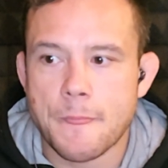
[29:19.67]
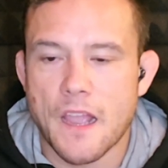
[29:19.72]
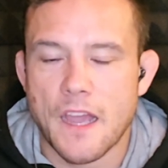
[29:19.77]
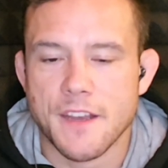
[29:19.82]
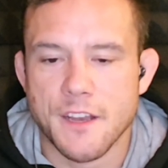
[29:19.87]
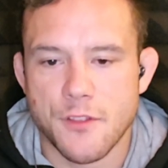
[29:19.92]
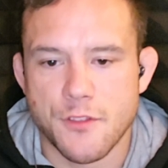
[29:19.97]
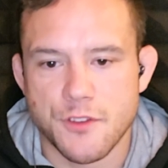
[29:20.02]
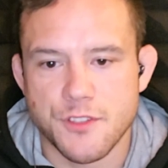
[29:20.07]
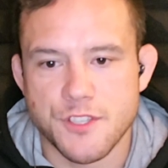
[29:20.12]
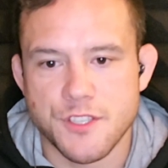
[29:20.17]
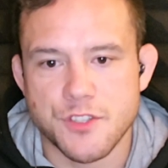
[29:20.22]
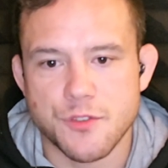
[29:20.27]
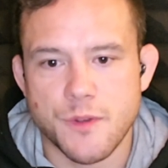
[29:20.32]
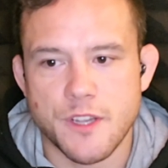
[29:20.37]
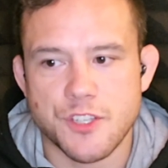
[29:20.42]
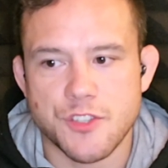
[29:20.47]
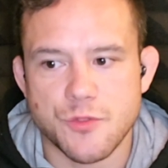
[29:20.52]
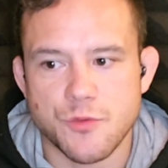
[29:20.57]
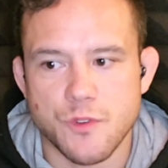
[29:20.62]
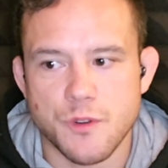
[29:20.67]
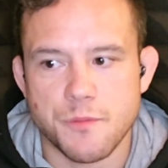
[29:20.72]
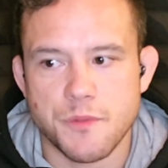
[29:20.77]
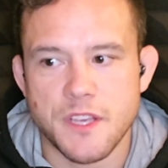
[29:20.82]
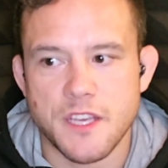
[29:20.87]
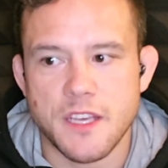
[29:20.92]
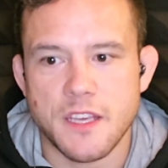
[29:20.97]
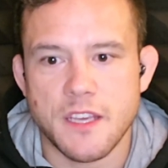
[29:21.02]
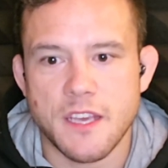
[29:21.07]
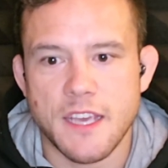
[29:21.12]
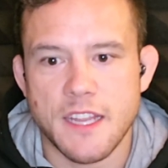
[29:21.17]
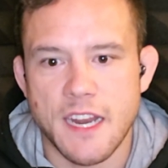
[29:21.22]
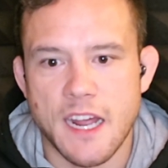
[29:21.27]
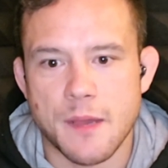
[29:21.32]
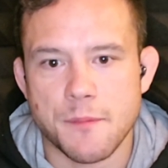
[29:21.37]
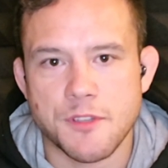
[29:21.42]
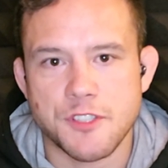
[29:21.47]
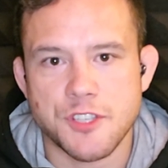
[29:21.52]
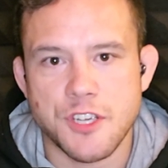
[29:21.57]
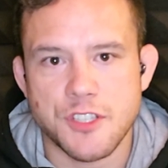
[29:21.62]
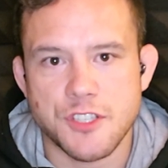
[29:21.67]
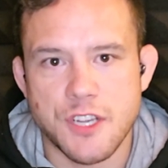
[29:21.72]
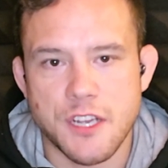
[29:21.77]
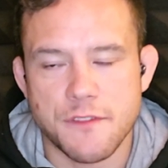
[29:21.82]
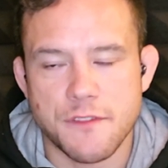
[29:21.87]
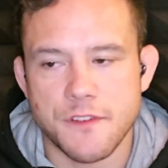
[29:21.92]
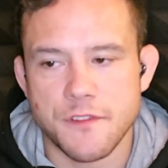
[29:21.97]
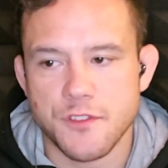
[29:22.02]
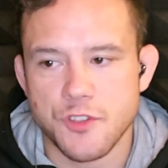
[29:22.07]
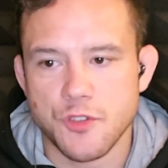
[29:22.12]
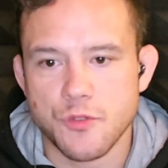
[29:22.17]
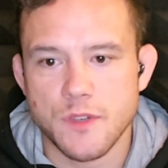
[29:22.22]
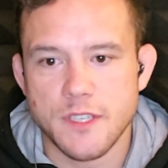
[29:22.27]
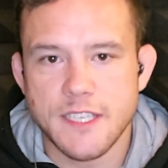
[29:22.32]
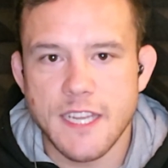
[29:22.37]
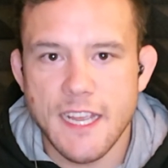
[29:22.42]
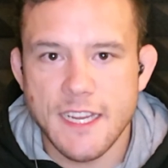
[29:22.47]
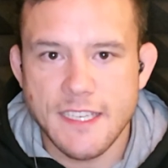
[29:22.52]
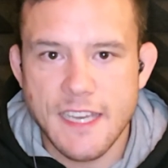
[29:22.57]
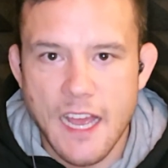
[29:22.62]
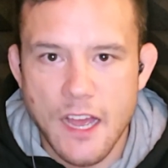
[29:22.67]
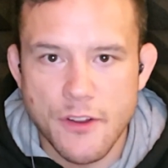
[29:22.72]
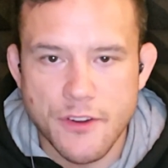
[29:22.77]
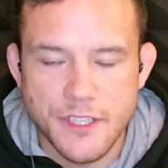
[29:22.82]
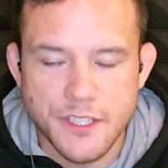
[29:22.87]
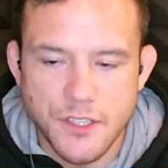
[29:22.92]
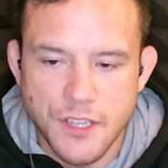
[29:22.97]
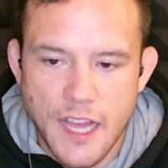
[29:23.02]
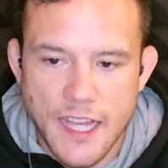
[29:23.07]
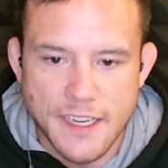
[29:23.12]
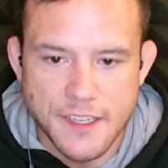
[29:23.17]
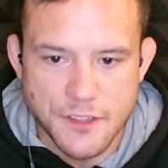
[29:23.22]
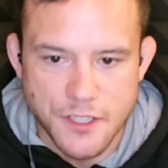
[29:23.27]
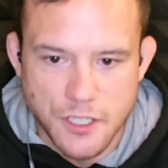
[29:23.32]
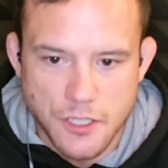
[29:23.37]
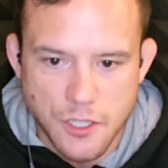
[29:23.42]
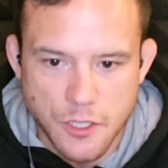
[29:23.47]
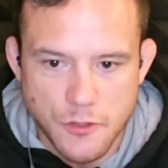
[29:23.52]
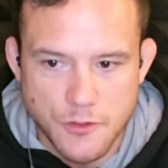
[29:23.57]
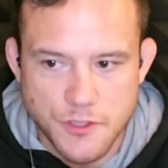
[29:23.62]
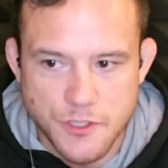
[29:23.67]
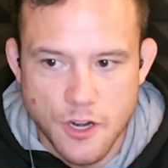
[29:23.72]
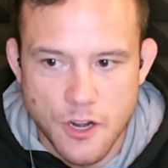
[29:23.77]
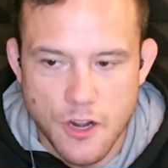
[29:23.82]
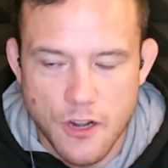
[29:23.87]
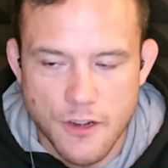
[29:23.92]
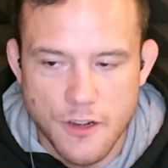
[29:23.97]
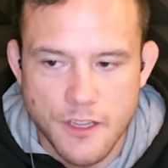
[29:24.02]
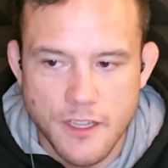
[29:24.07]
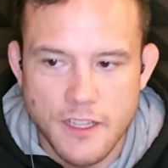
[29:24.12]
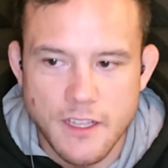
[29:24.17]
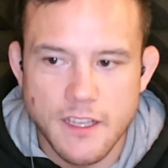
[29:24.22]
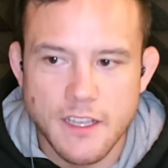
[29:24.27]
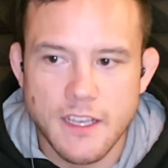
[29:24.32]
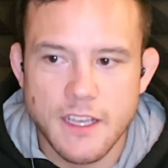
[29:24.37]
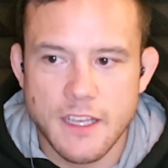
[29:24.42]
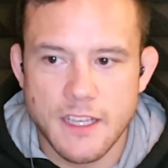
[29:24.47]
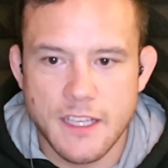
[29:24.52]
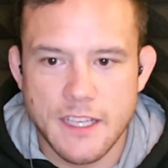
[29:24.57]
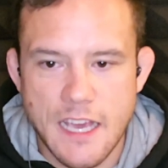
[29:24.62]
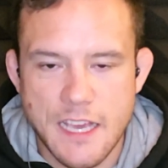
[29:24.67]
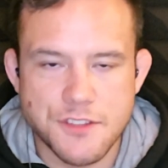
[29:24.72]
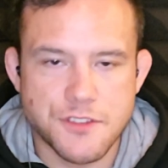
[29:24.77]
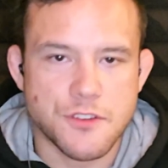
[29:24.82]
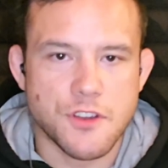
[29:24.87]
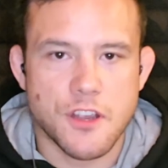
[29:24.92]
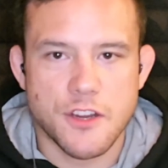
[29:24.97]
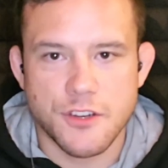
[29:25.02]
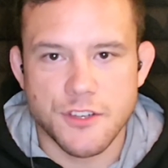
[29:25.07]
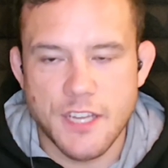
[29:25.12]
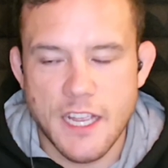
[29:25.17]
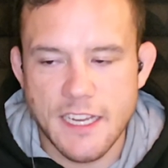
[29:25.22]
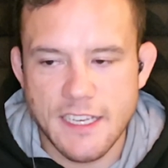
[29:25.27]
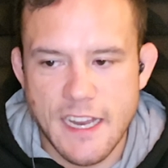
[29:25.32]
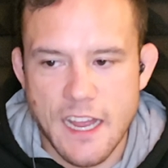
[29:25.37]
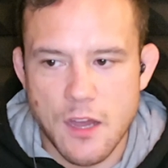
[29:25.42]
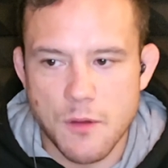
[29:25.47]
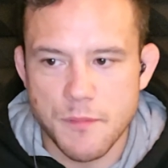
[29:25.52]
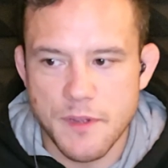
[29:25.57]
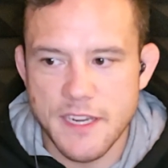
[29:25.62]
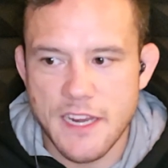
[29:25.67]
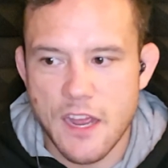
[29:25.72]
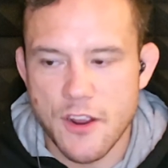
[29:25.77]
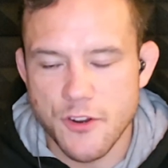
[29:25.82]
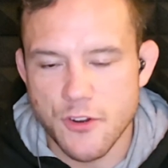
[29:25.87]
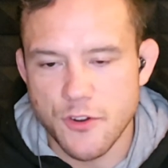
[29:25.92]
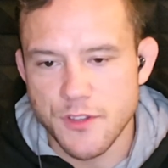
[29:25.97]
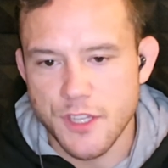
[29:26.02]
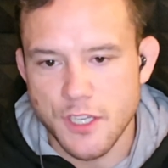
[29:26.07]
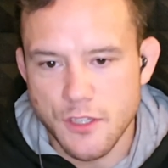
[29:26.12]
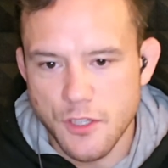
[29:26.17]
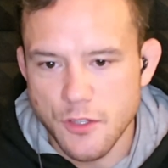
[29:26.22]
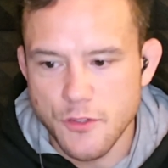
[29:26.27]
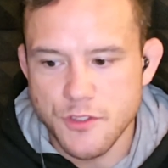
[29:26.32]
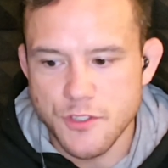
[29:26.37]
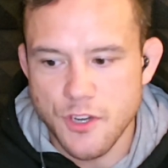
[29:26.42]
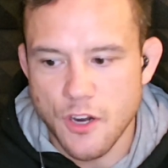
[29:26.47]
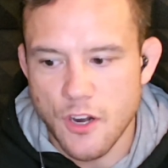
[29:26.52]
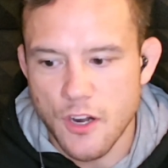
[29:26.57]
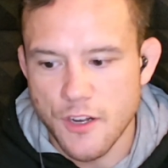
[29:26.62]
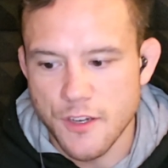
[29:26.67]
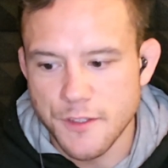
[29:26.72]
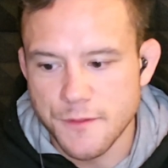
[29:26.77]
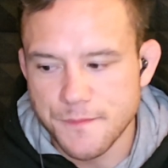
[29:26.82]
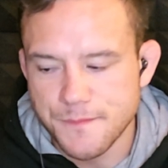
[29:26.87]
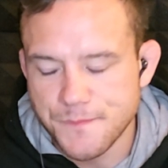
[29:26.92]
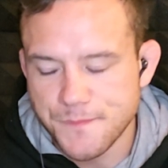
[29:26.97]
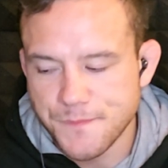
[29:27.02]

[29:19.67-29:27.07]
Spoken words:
Another situation would be in IBJJF, if you do a takedown and you land in the closed guard, yes, you got your takedown, but now you're in the closed guard